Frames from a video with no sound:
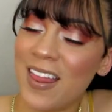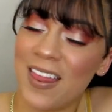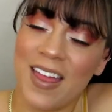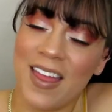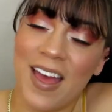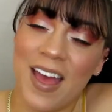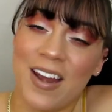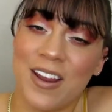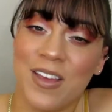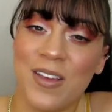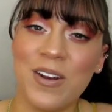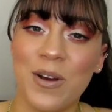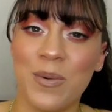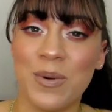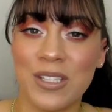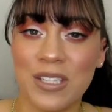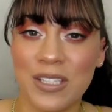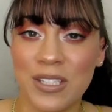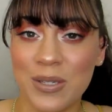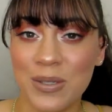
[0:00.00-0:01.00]
then you know
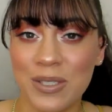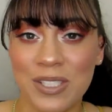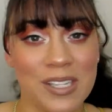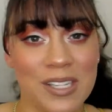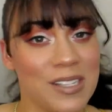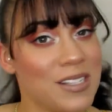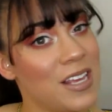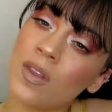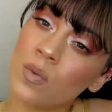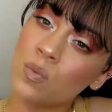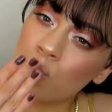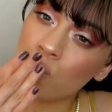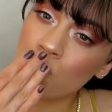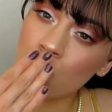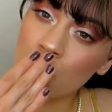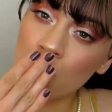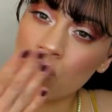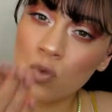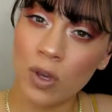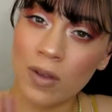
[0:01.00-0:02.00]
what to do. Just keep on
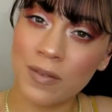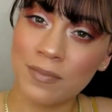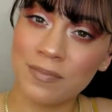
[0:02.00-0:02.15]
watching.